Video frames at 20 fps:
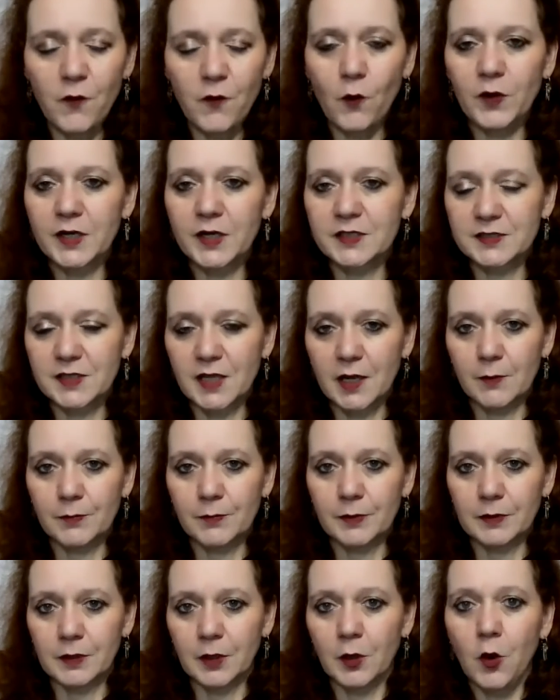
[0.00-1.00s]
for
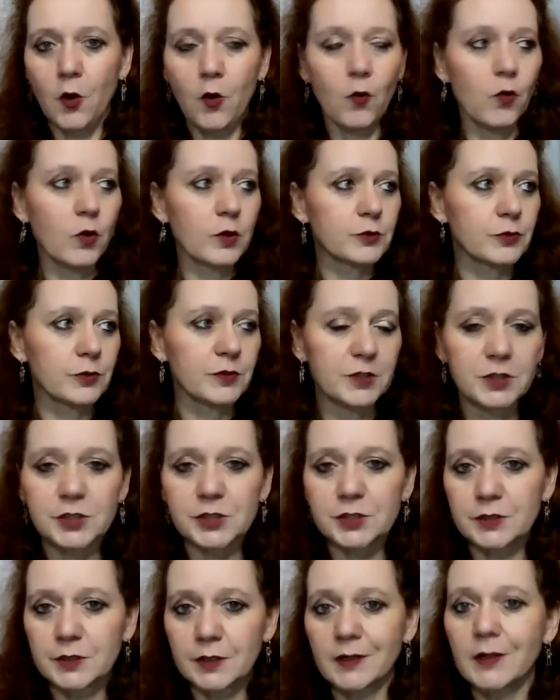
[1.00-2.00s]
example, or
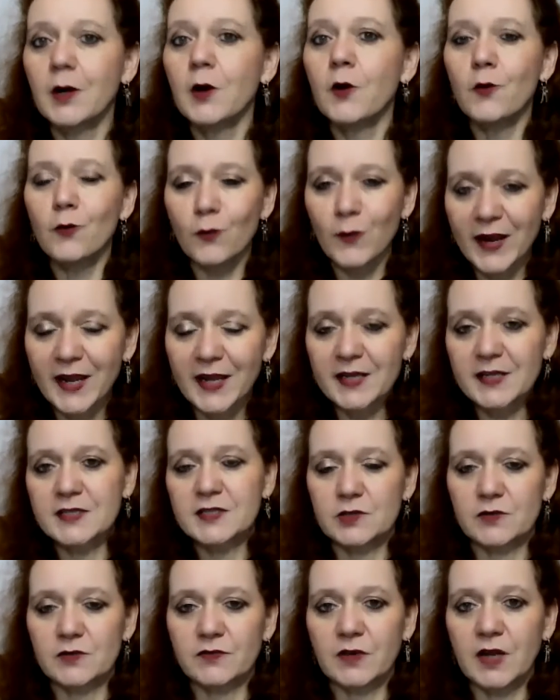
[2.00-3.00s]
traditional
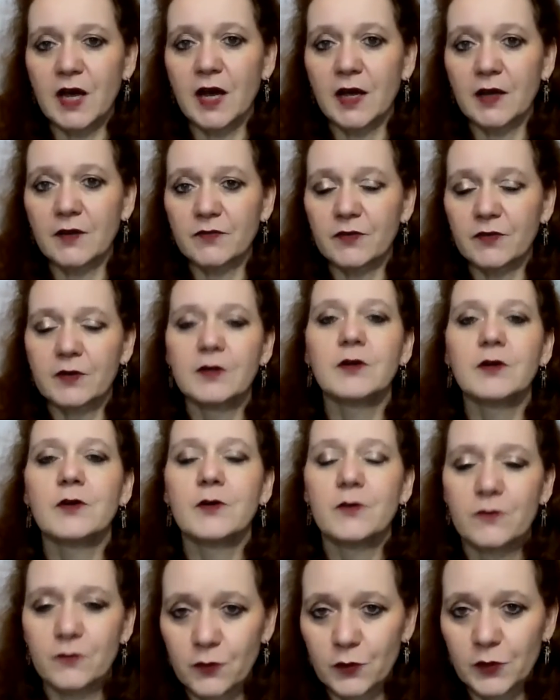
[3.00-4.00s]
ways of life,
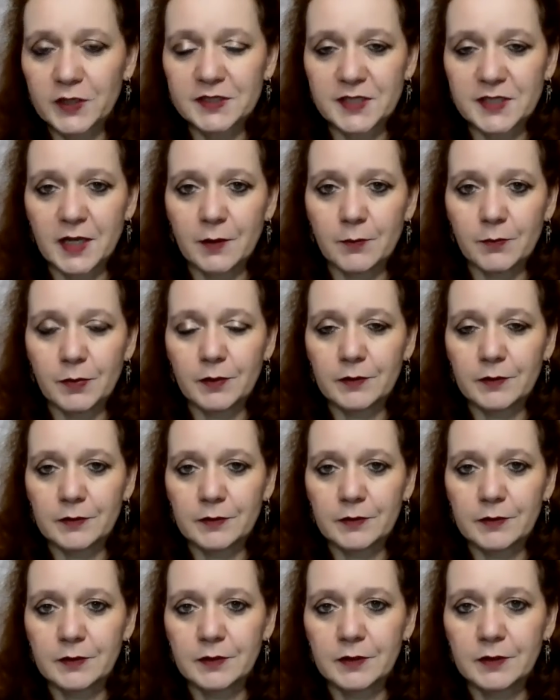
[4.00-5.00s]
for example.
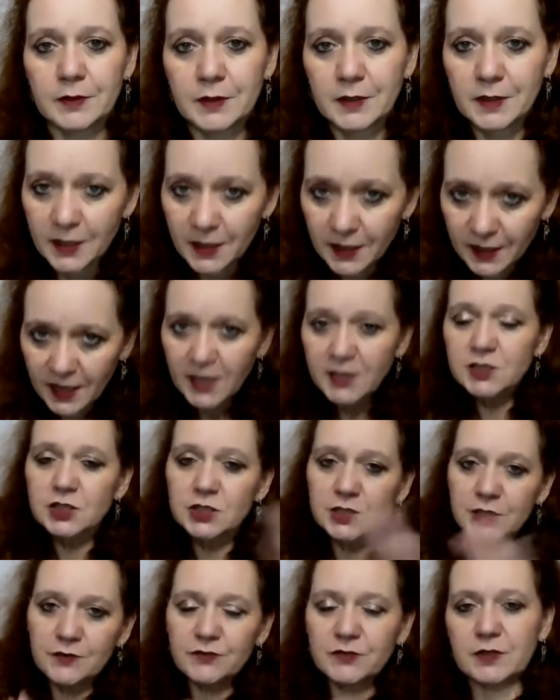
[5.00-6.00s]
It has
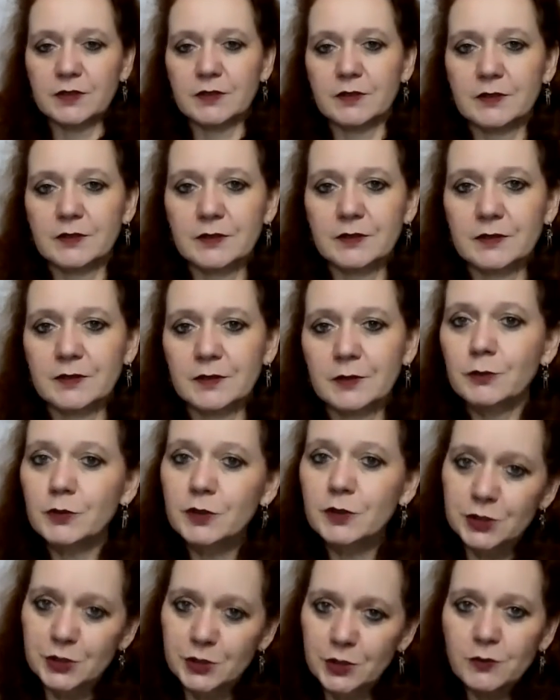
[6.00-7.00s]
shifted,
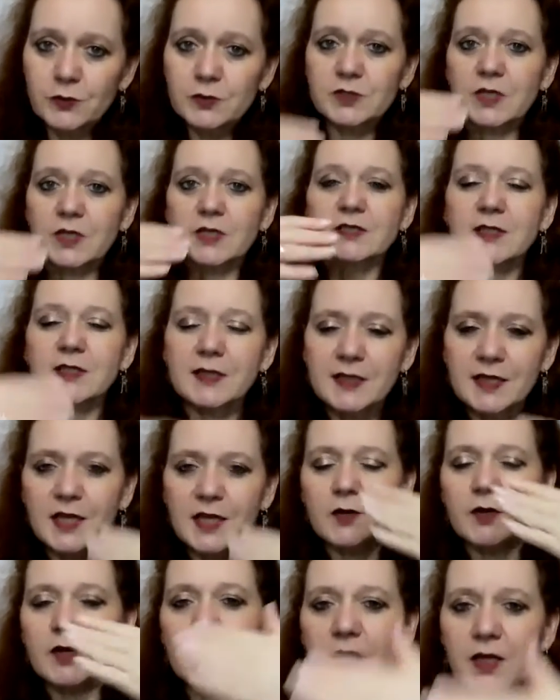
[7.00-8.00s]
which shows us that
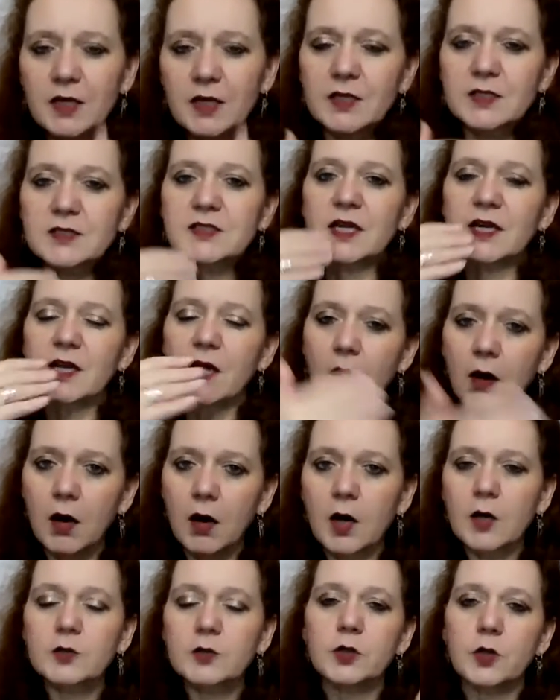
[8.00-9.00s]
there is an
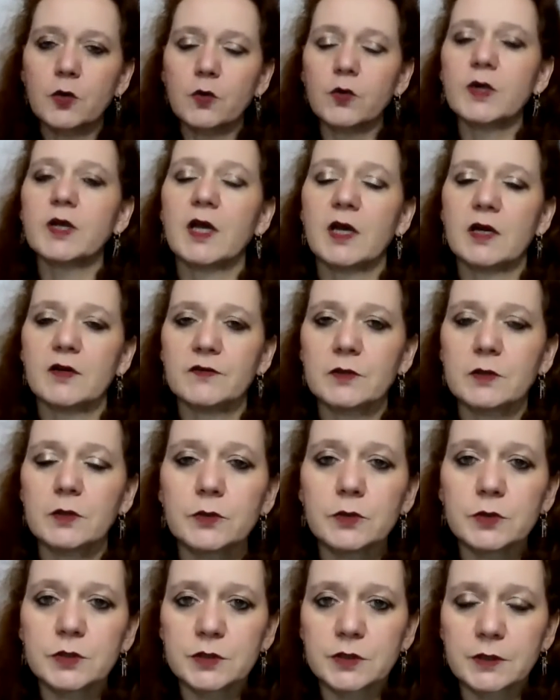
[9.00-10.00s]
ongoing
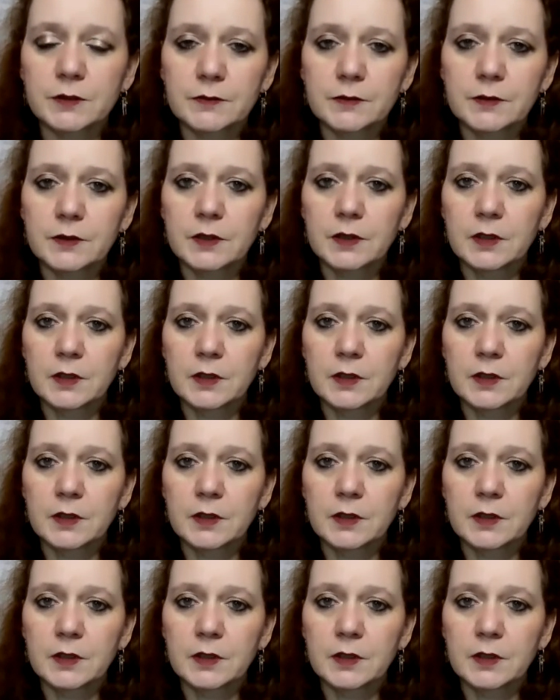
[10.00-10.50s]
evolution.